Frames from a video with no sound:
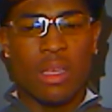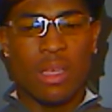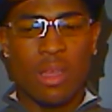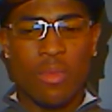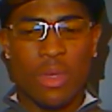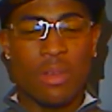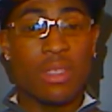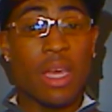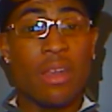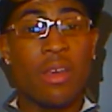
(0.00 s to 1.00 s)
and when you're
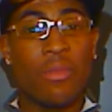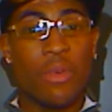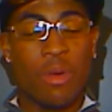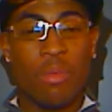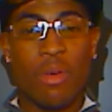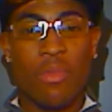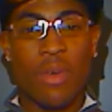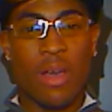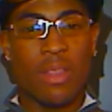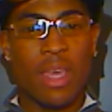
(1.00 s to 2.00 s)
signing up for your
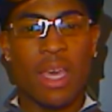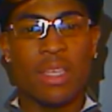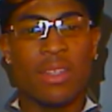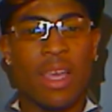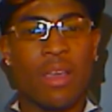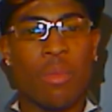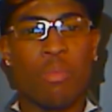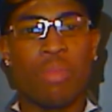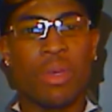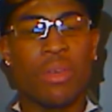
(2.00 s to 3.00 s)
profile, they ask you like a
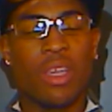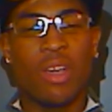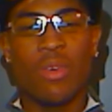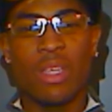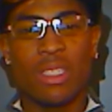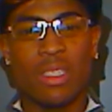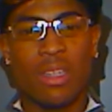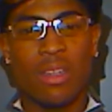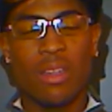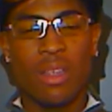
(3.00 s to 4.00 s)
1 billion question